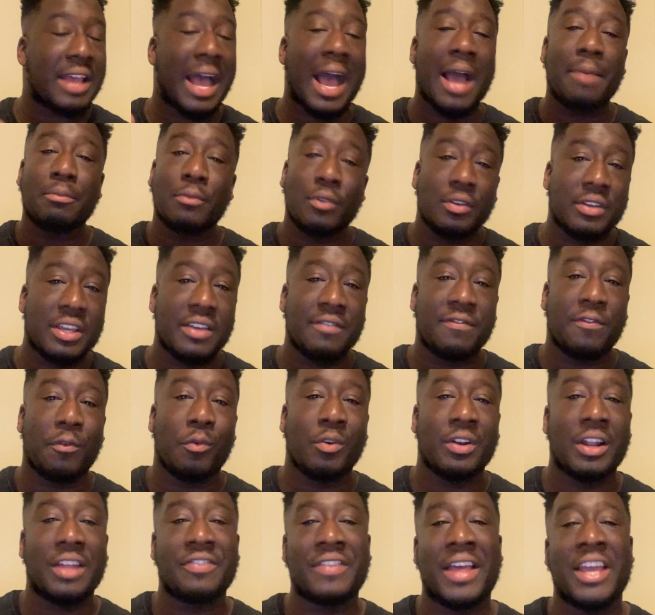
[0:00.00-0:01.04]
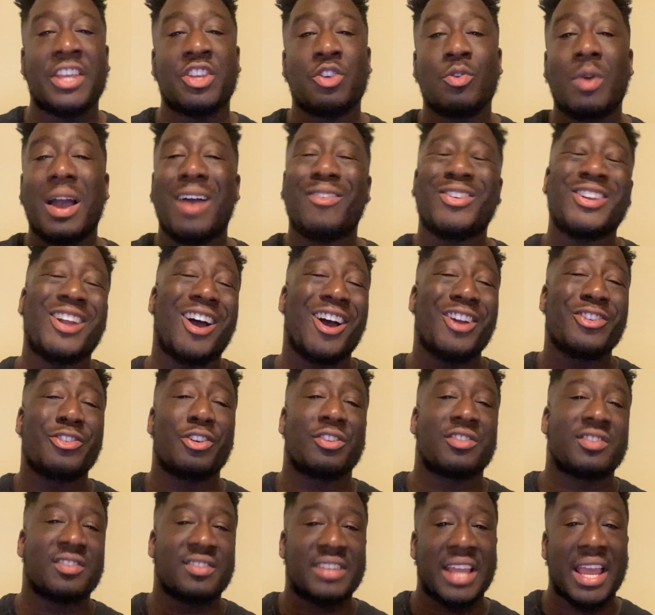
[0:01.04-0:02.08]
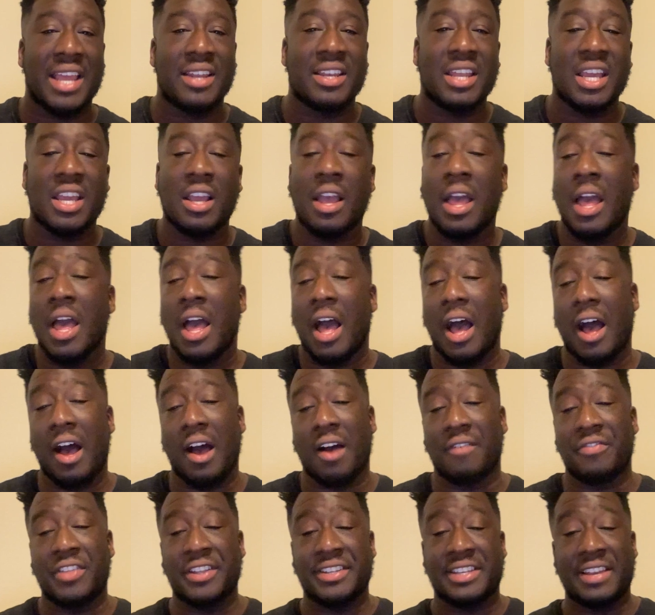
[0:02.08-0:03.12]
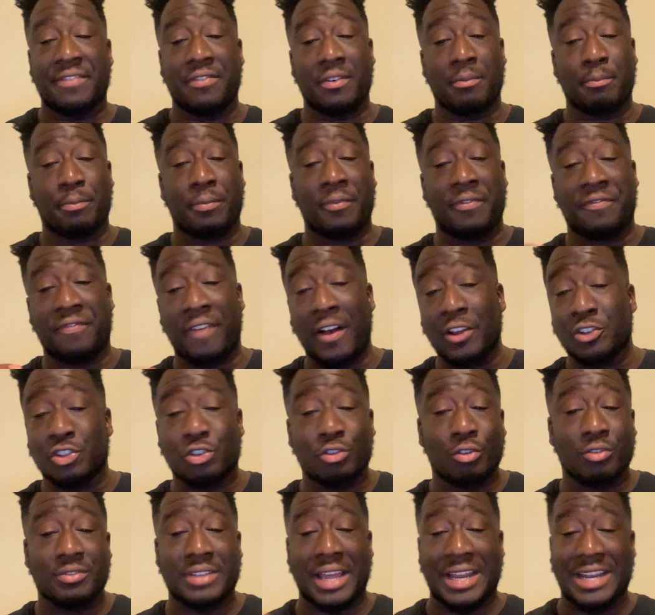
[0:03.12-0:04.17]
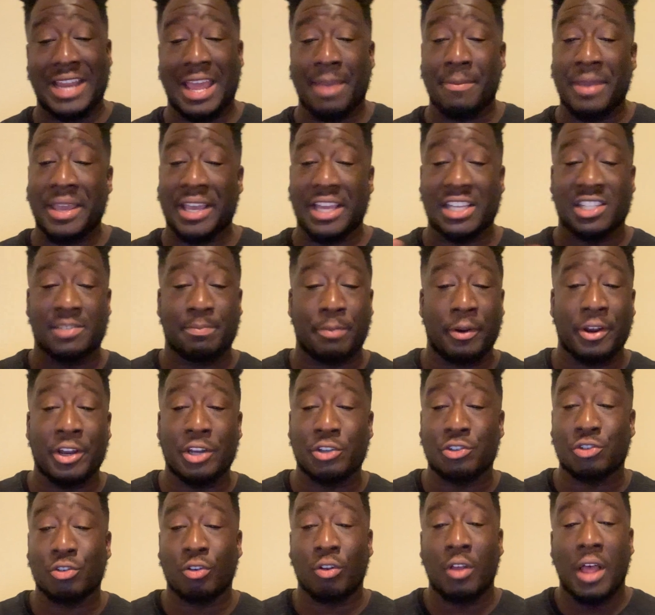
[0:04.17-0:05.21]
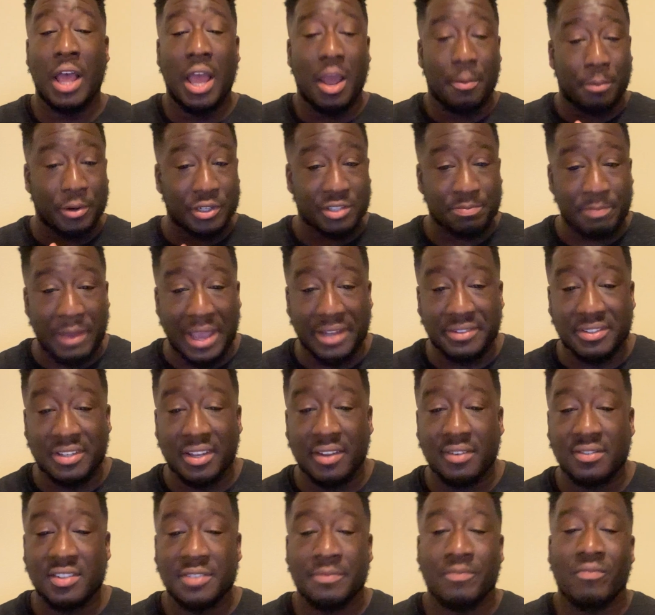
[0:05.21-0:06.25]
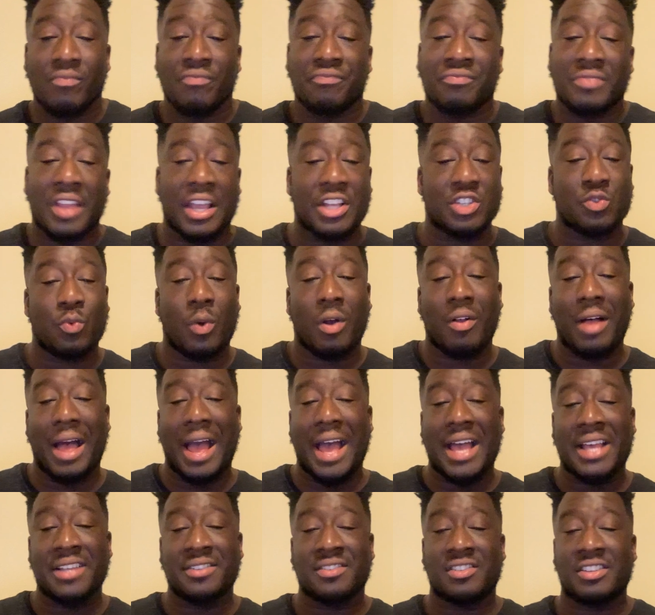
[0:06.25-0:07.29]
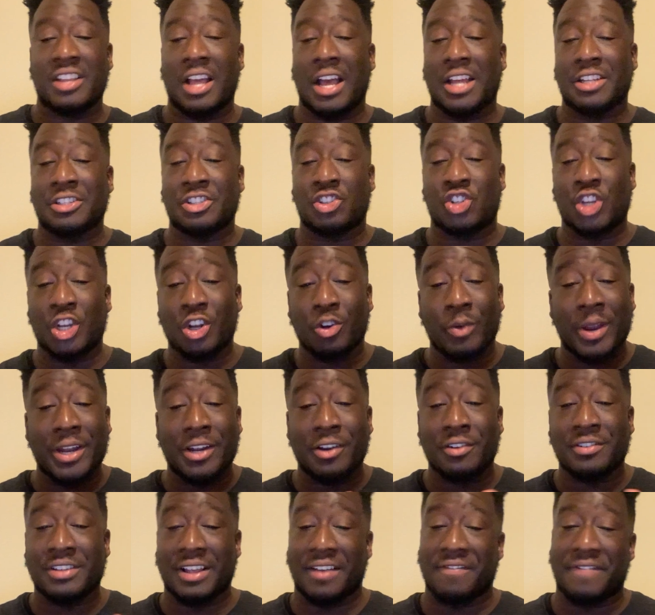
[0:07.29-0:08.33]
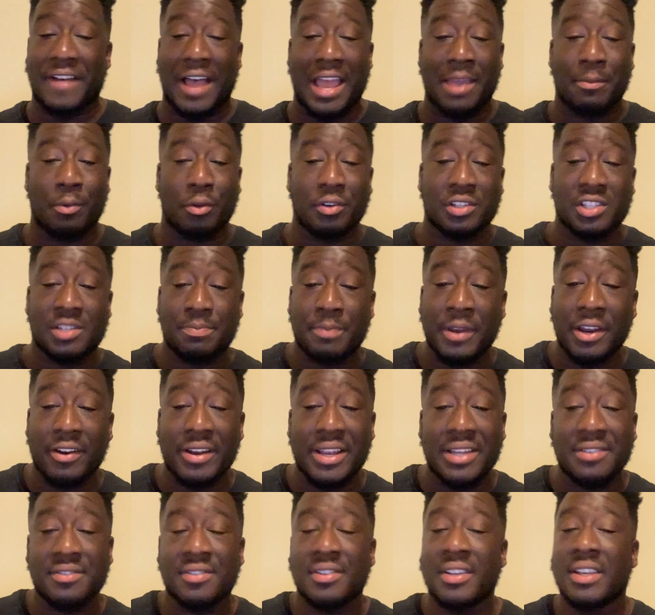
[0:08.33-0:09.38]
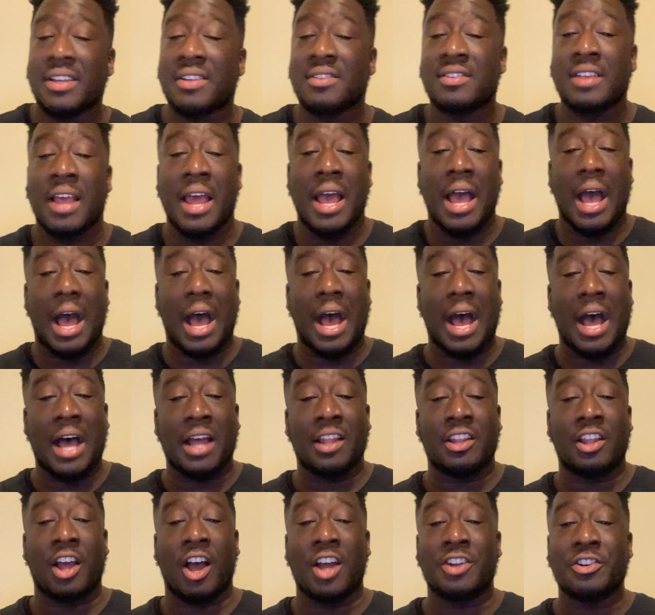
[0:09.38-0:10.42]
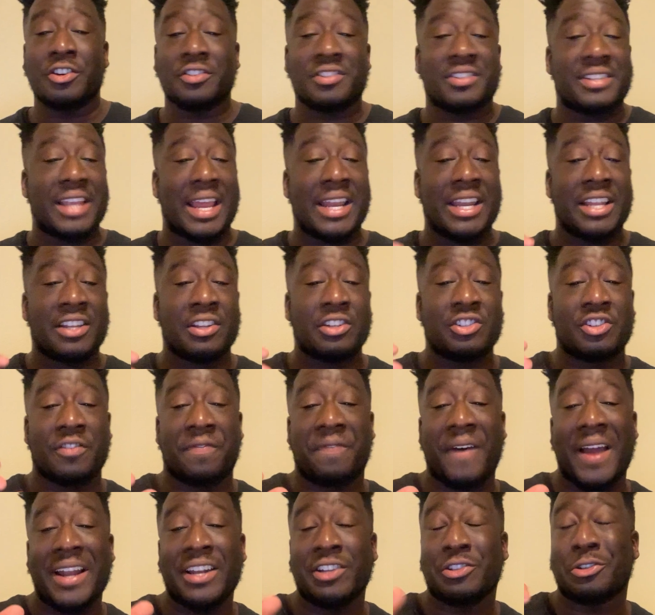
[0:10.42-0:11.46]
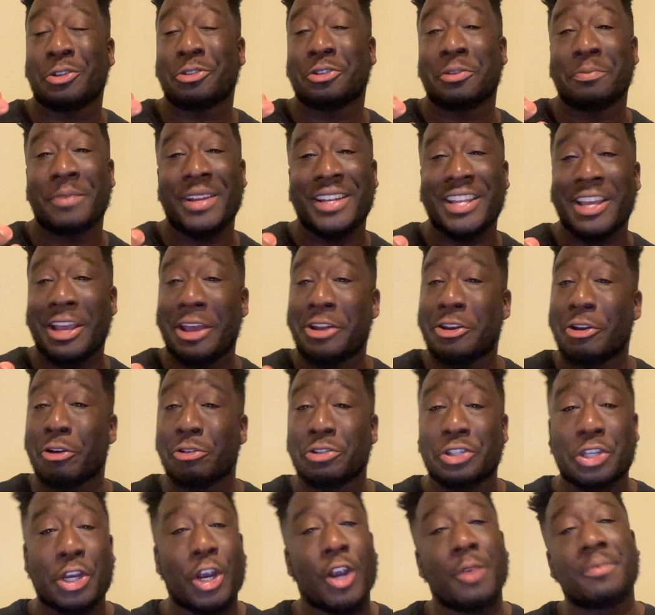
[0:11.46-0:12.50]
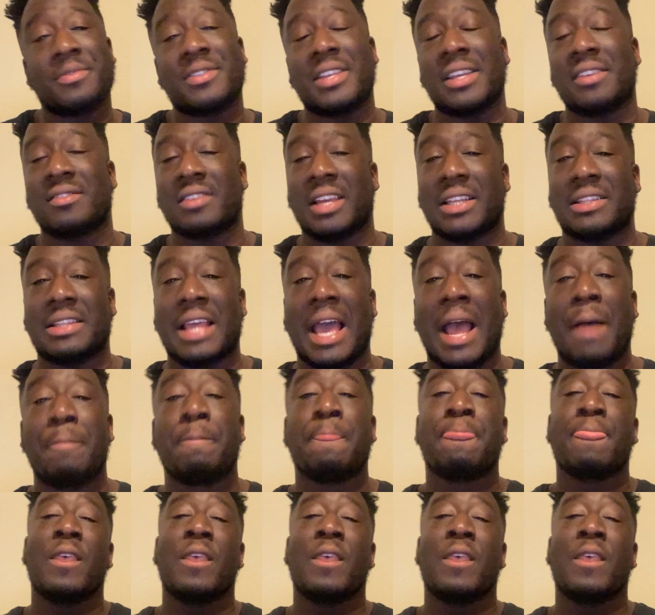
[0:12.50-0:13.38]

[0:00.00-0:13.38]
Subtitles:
I'm looking for that you have an understanding of the different functional, dynamic, experiential perspectives, as well as generators of valuable experiences, understanding, defining social media in your own terms, things like that.